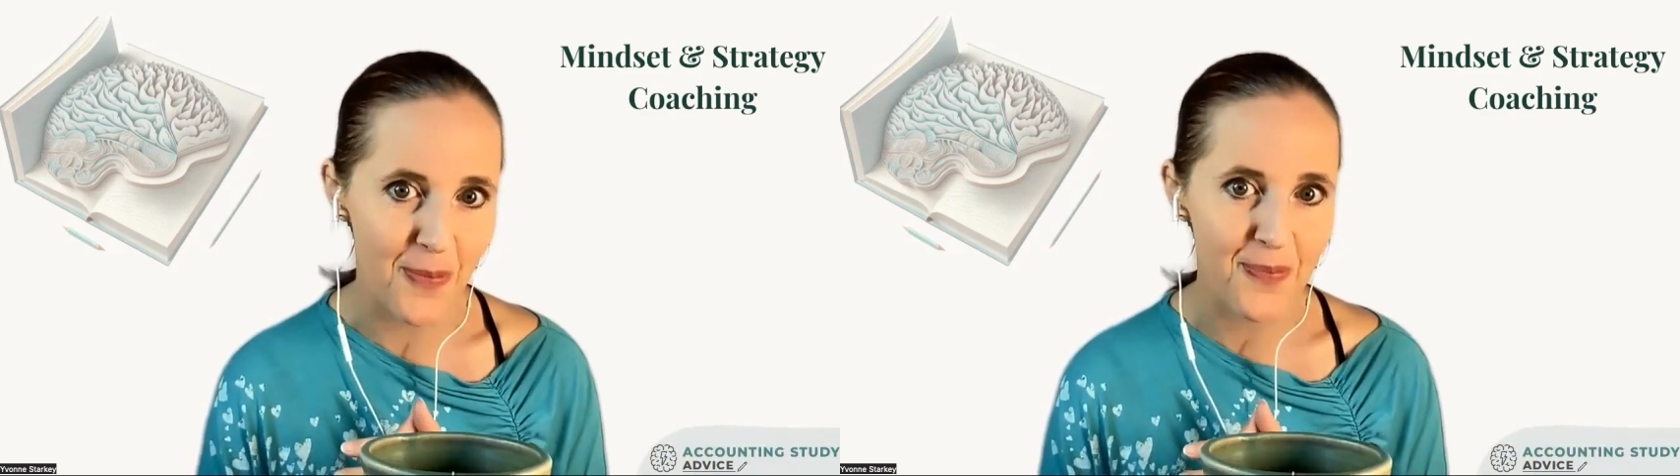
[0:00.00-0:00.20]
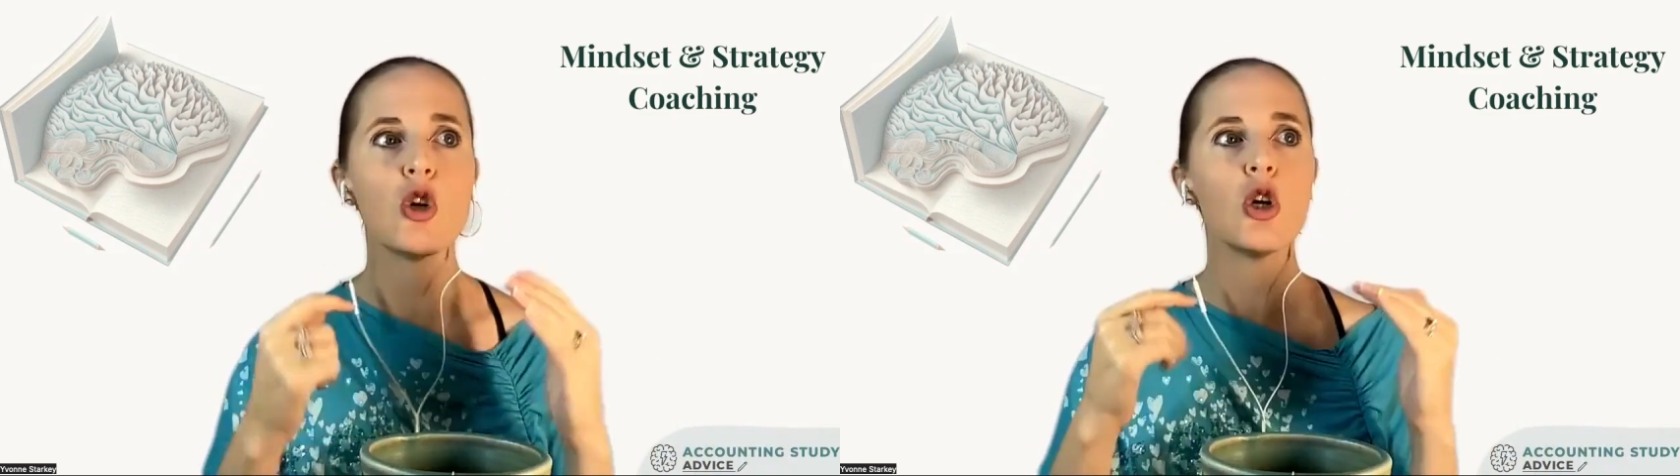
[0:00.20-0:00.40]

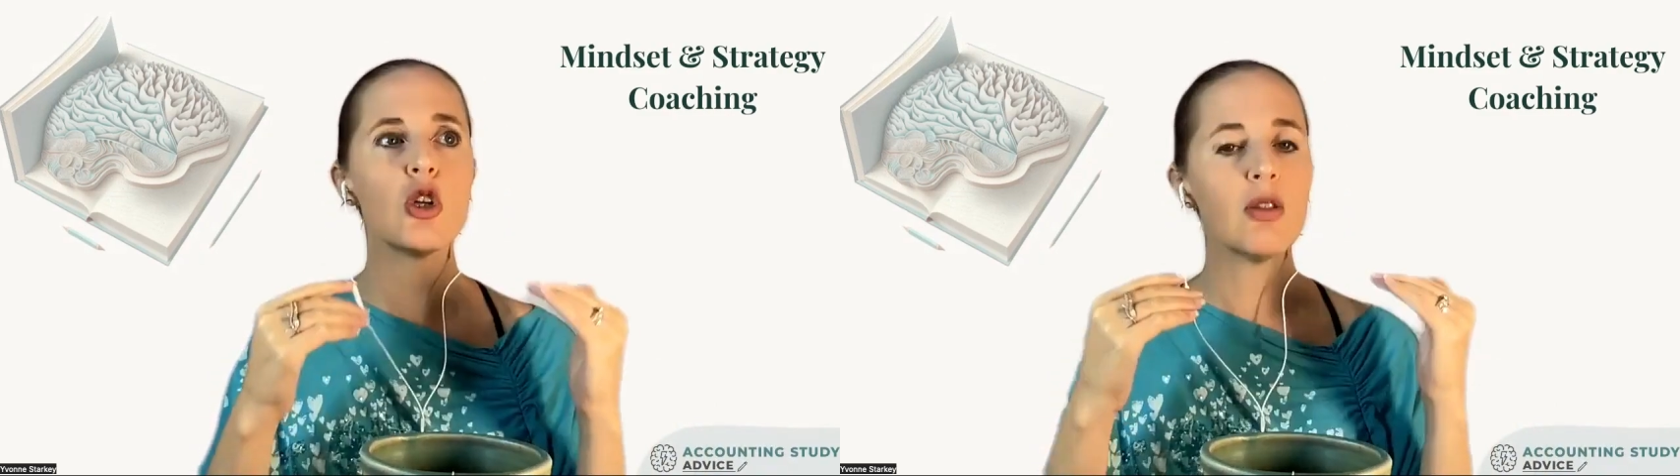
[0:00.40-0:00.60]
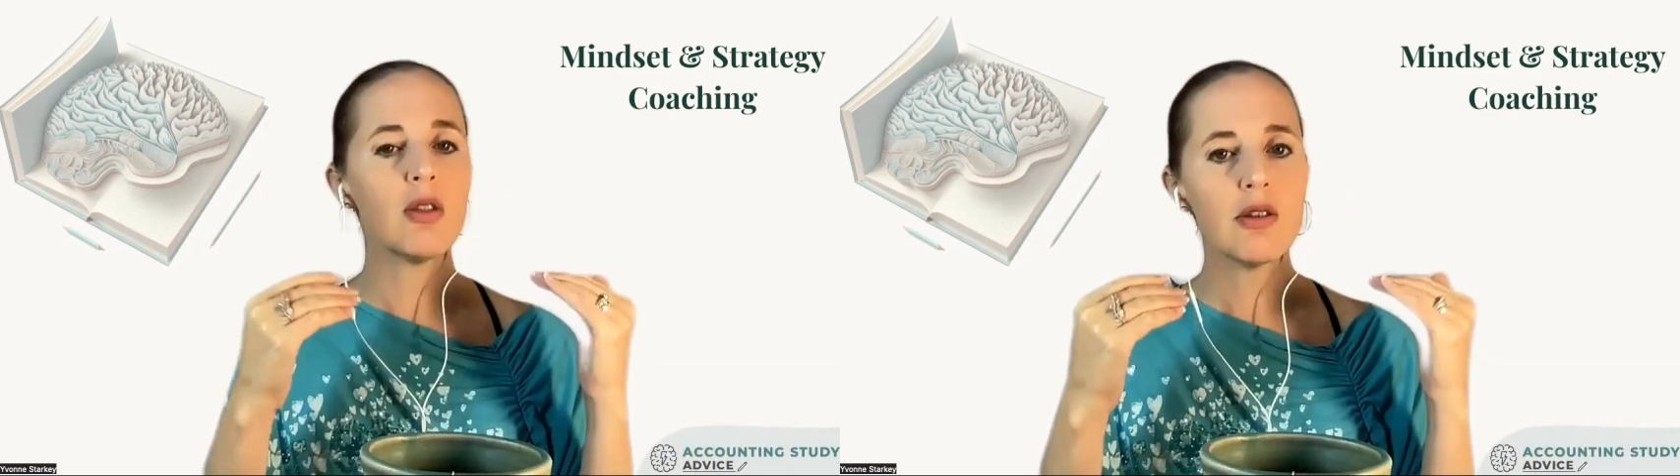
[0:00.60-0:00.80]

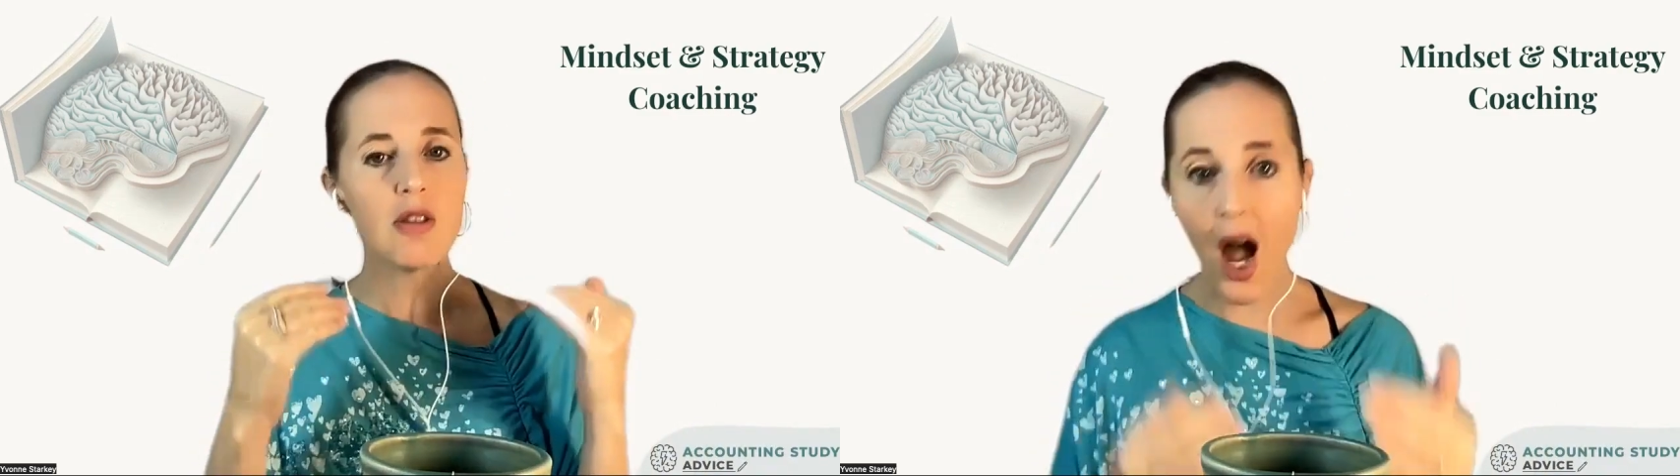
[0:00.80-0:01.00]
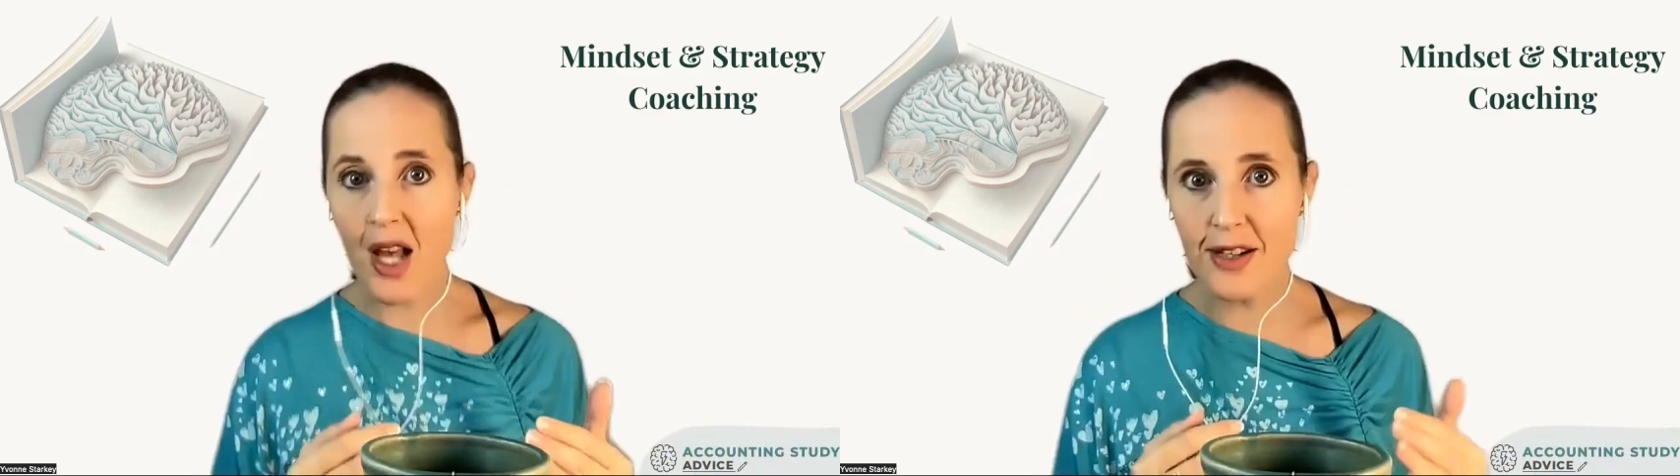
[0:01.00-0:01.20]
So,
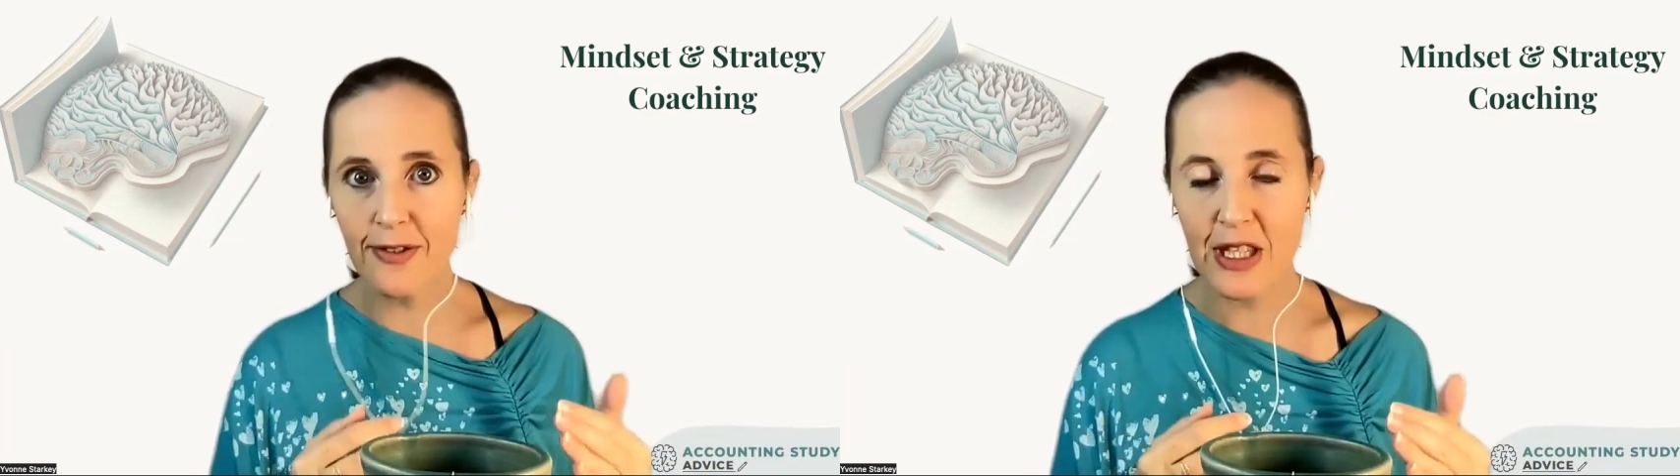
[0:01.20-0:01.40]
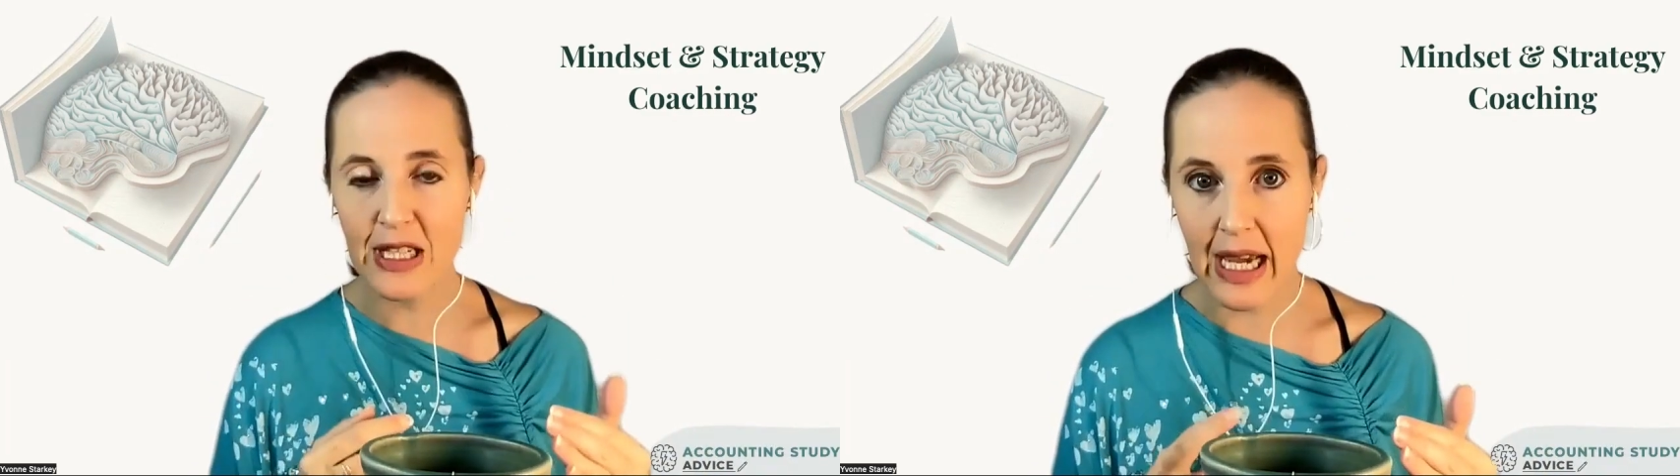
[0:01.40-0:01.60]
task
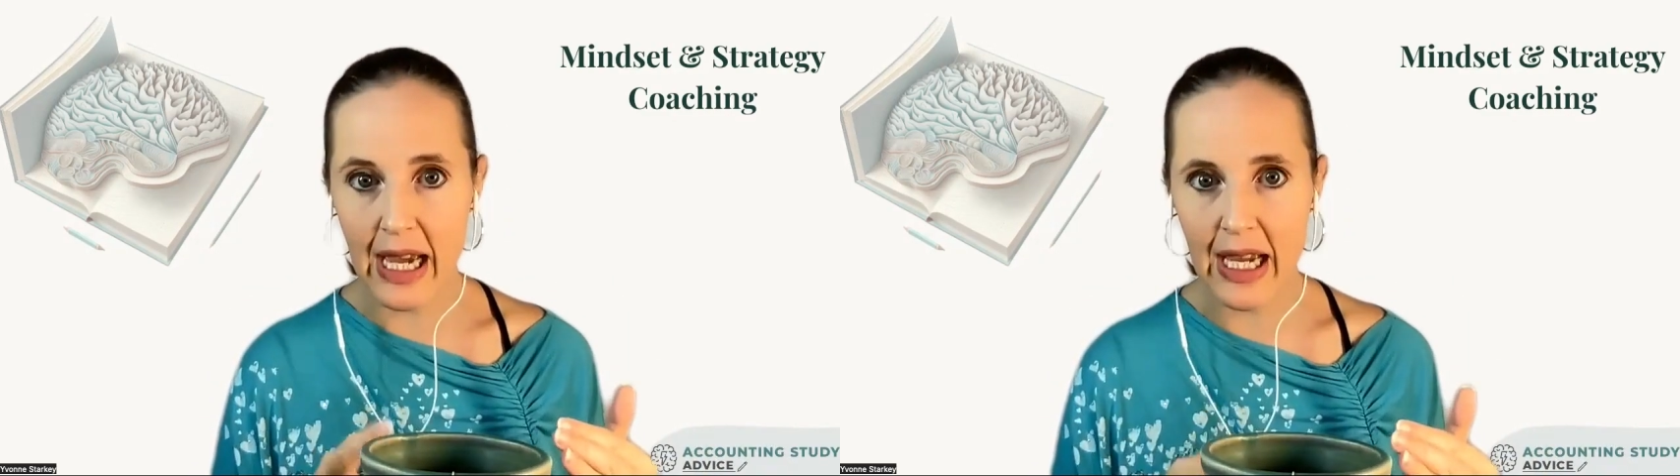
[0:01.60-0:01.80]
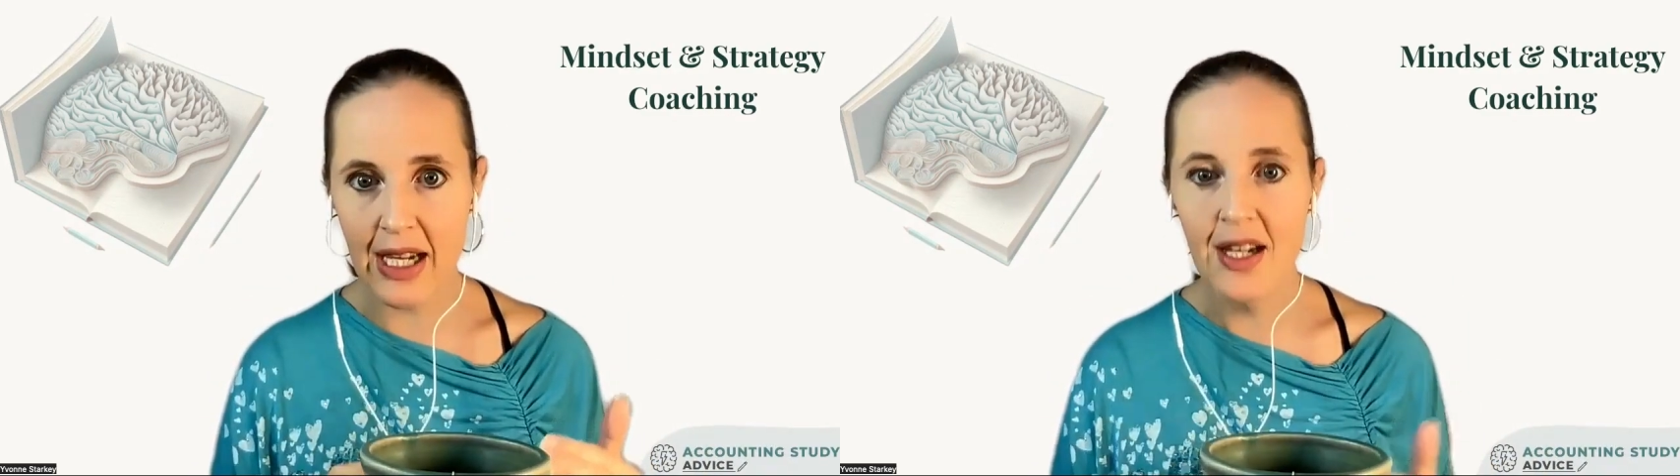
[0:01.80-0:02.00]
for the
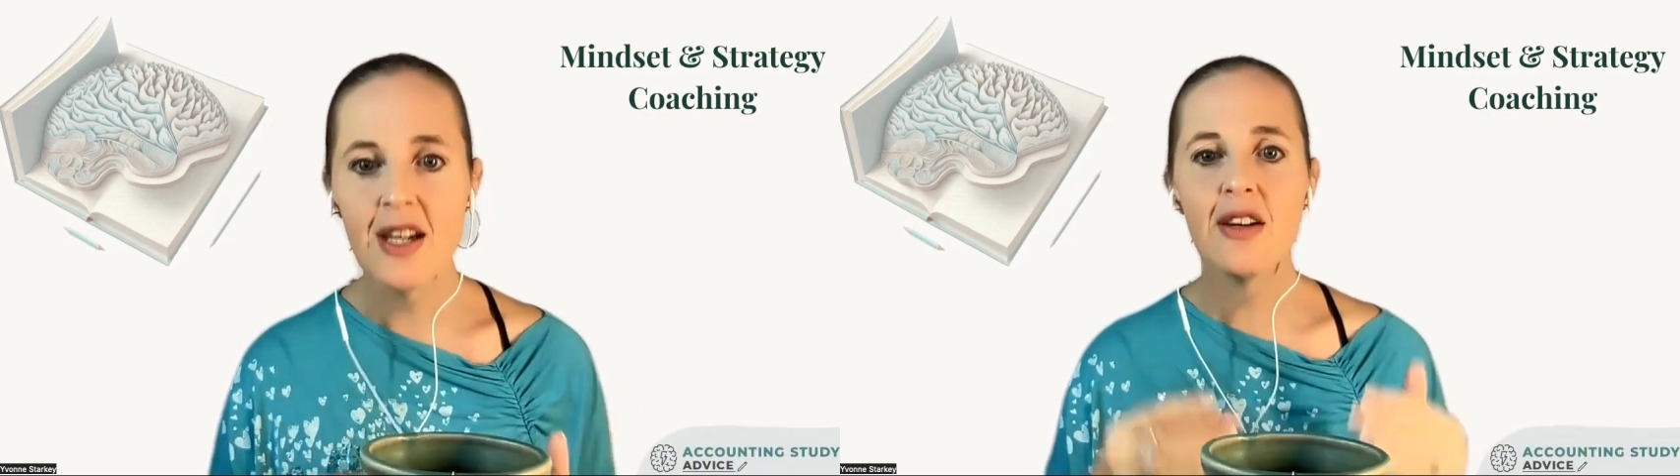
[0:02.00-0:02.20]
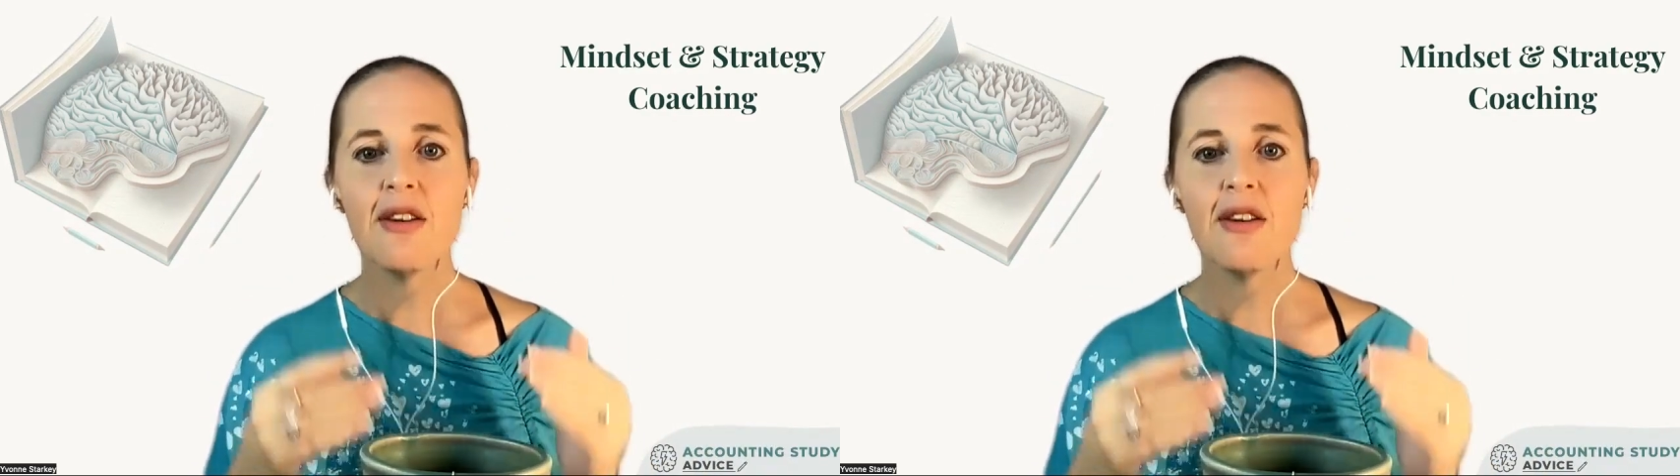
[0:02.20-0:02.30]
day